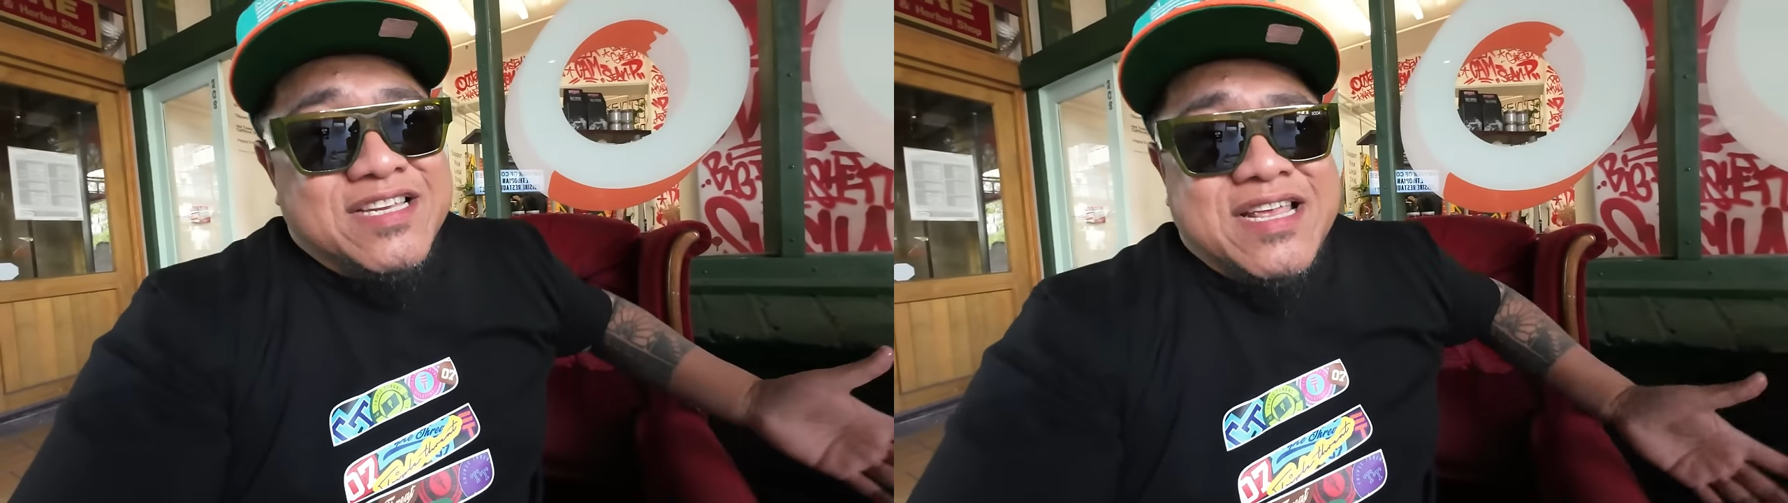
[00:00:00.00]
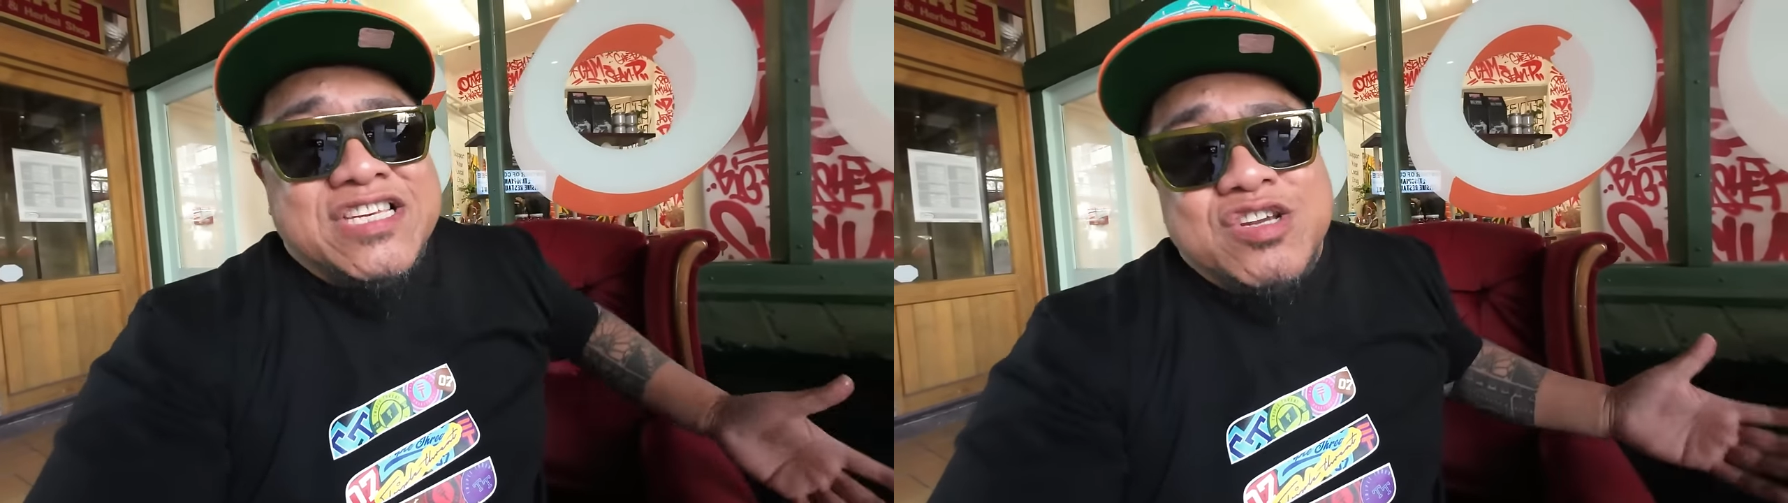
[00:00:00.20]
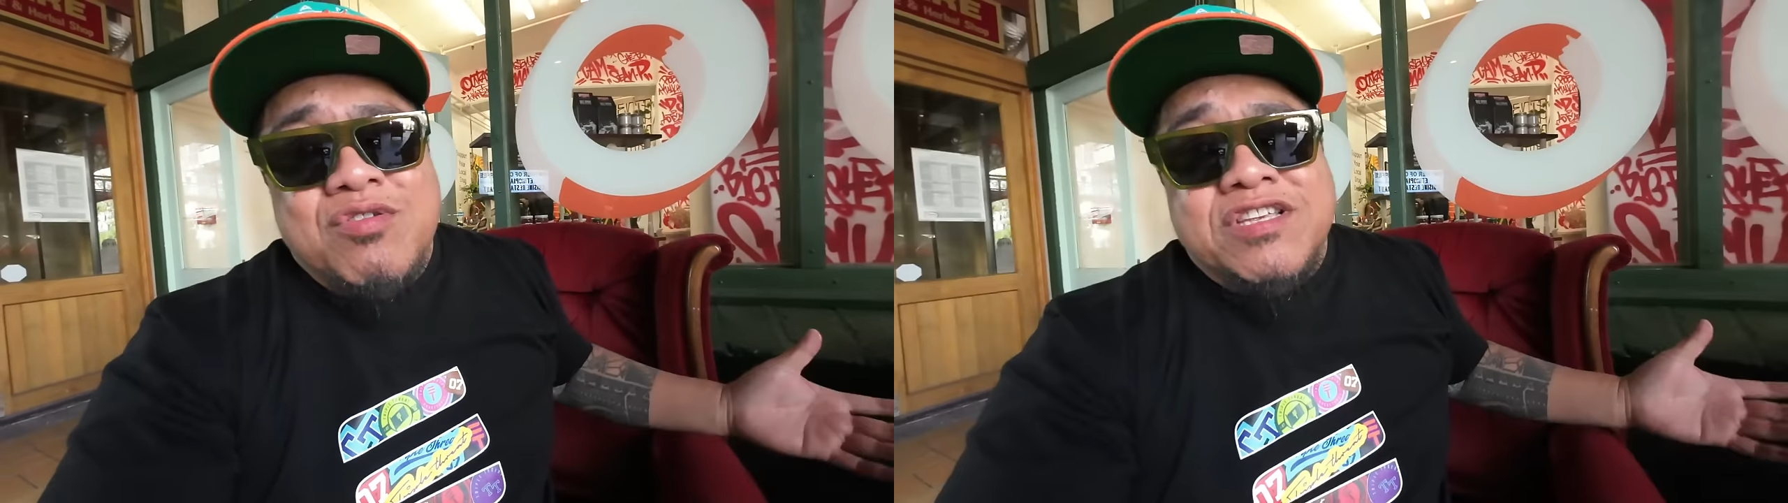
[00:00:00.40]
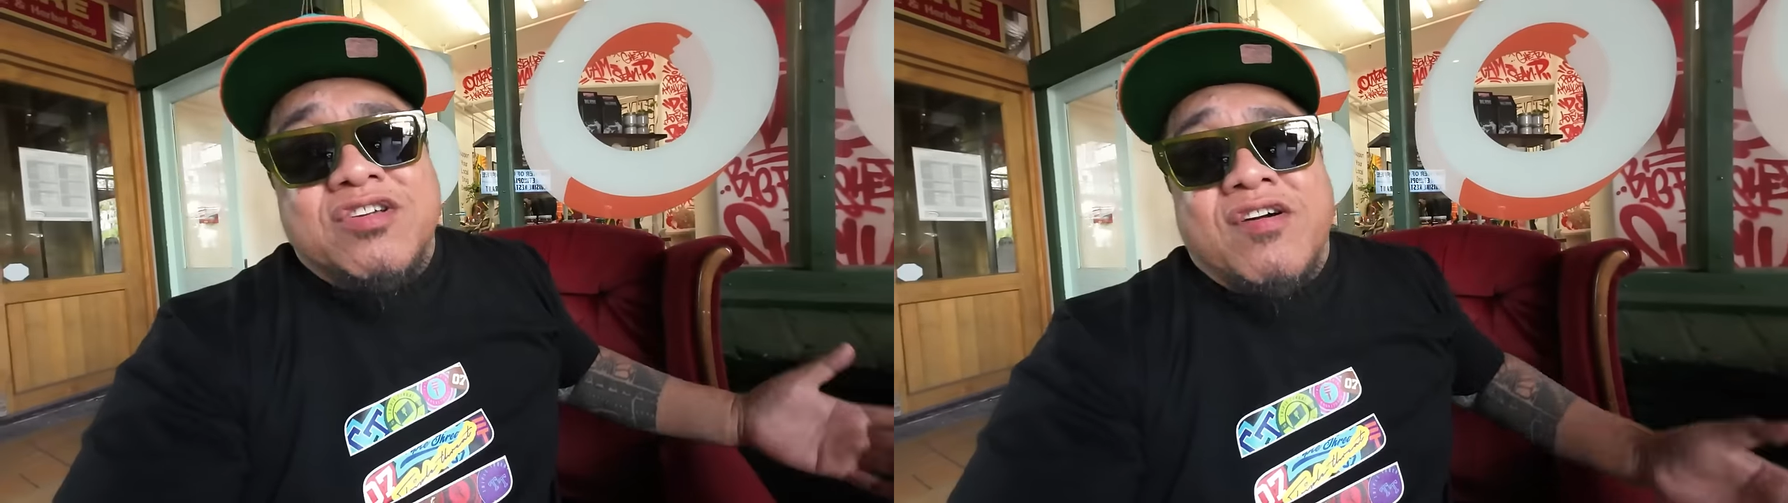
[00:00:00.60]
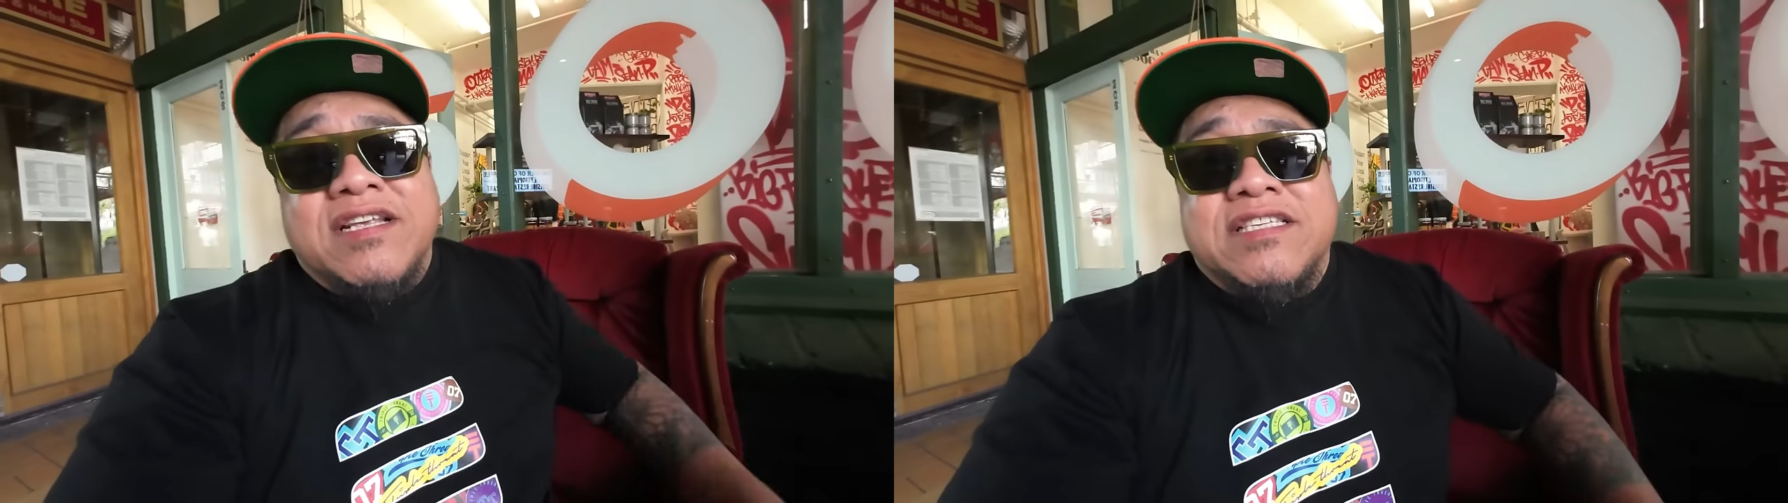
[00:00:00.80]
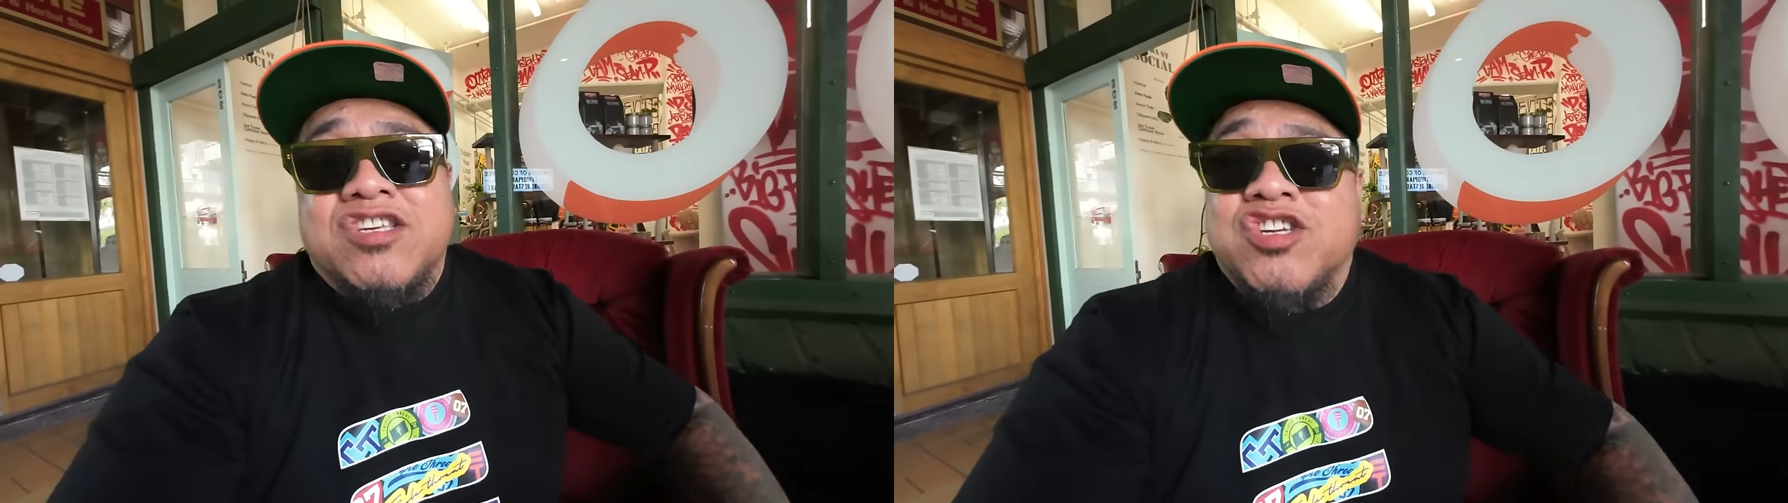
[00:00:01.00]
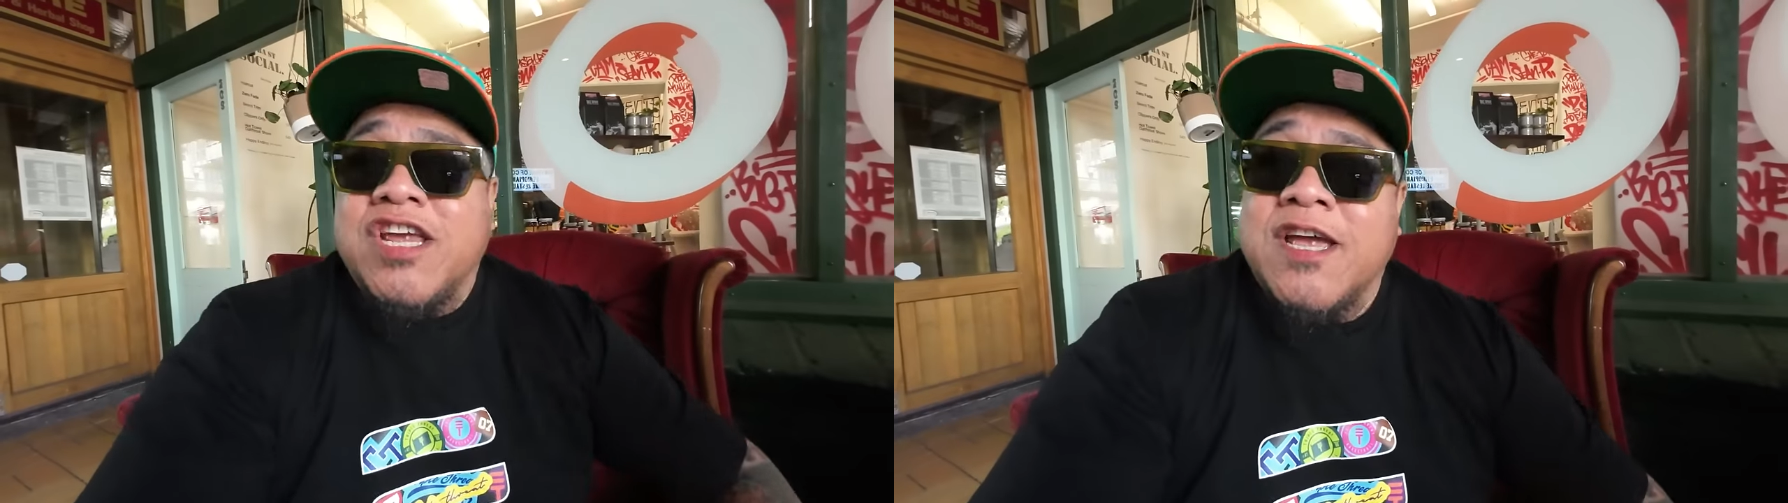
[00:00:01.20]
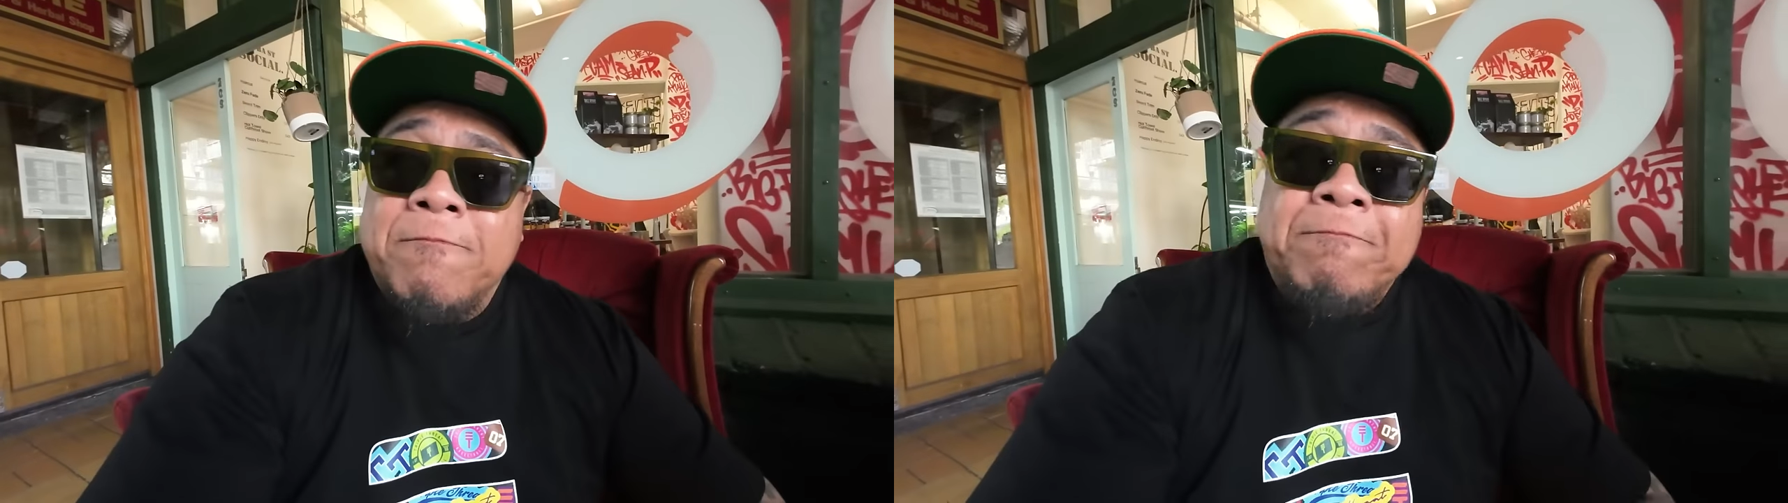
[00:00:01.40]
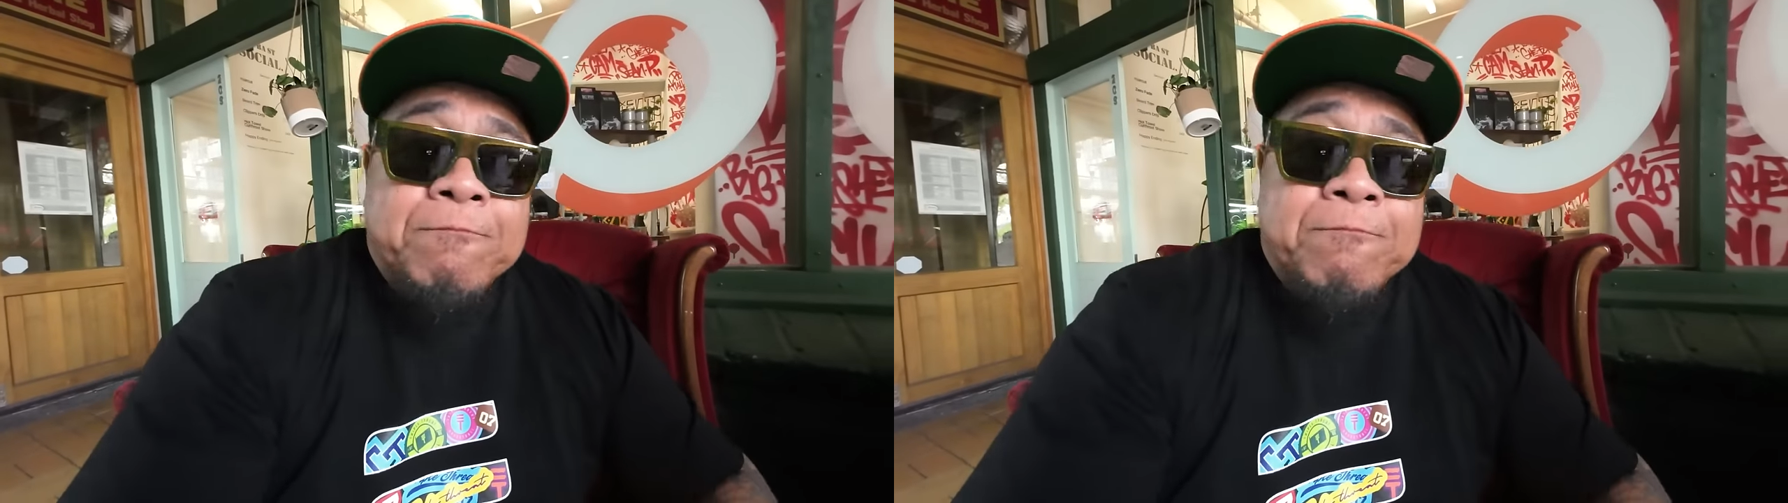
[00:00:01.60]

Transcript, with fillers: can show these guys and share